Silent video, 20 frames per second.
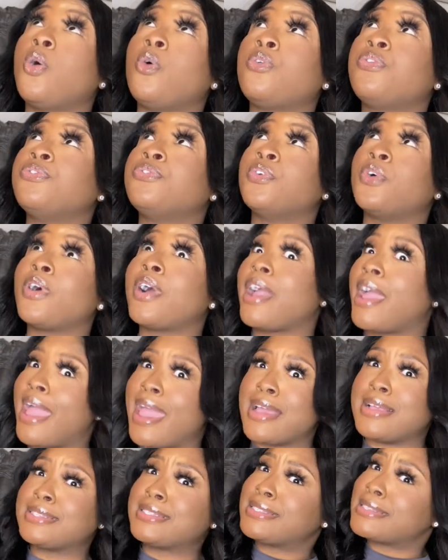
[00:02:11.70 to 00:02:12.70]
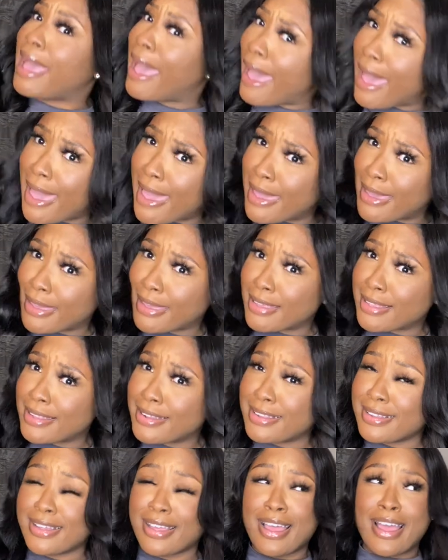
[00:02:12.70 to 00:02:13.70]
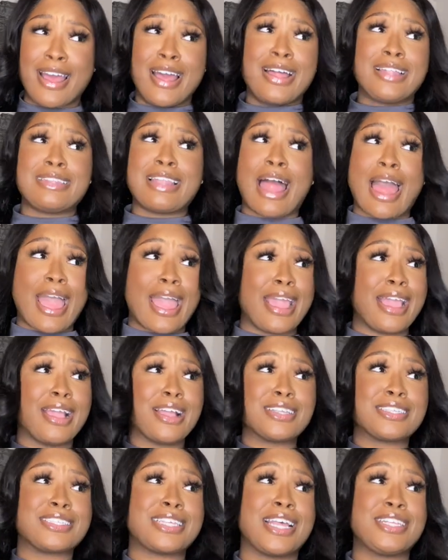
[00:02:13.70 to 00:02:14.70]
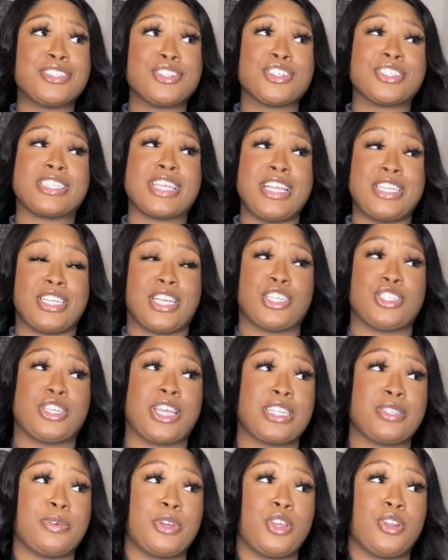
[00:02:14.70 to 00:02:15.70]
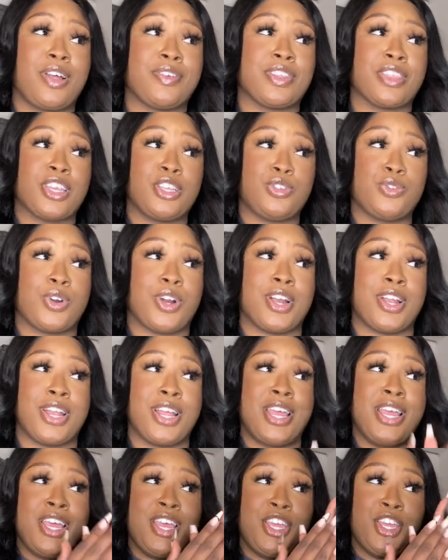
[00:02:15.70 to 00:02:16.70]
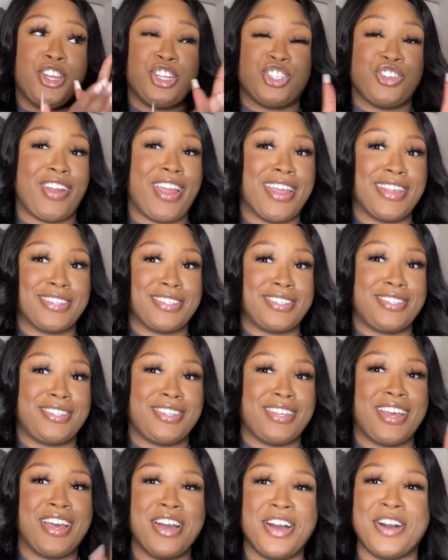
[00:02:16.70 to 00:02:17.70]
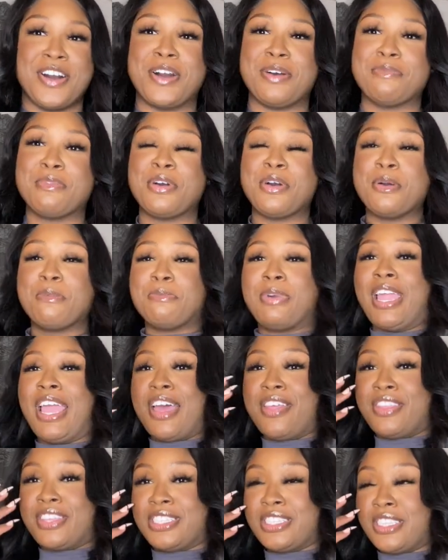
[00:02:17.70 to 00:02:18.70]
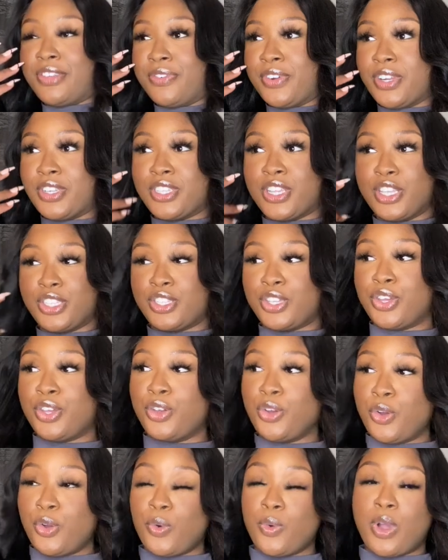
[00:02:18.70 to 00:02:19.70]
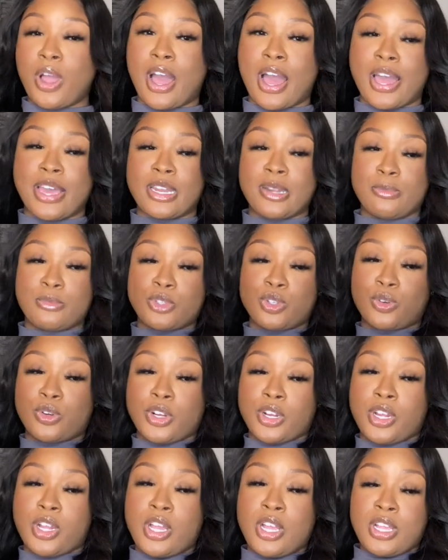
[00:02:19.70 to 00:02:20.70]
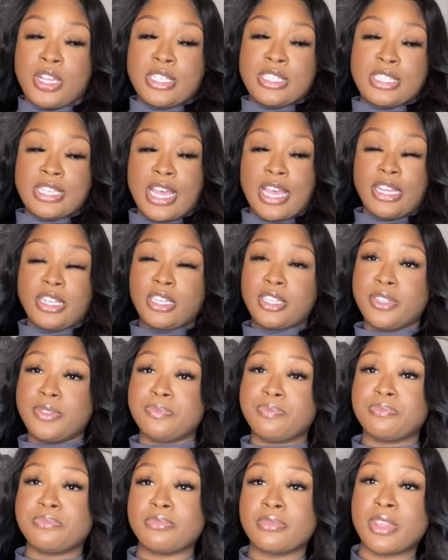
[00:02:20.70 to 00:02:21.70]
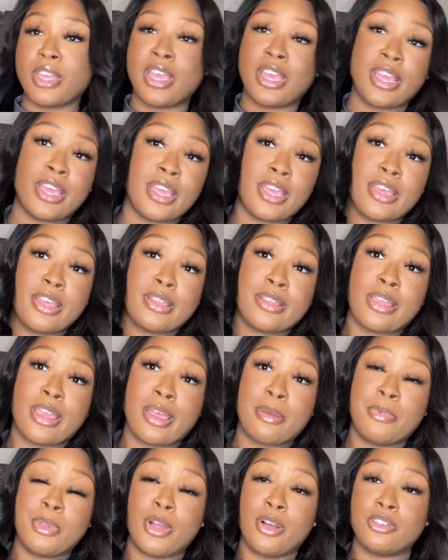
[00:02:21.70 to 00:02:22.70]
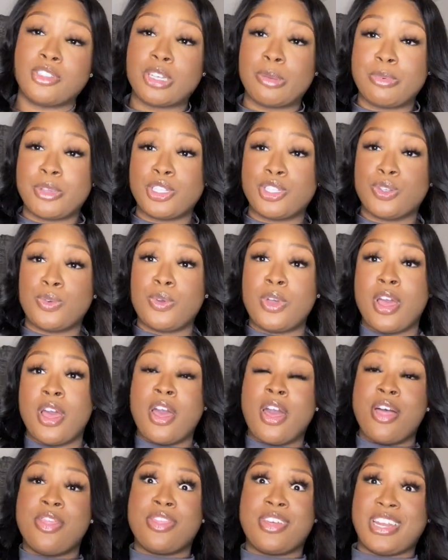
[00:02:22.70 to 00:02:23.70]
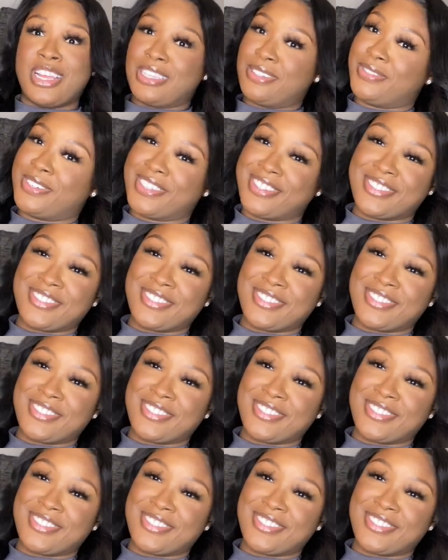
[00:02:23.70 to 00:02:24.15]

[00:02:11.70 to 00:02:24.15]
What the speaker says: for a set. Like, sets are just easy because guess what? You don't have to think too hard. You're dressed. But yeah, this is the first 2 items or set. And yeah, we're going to jump into the next one.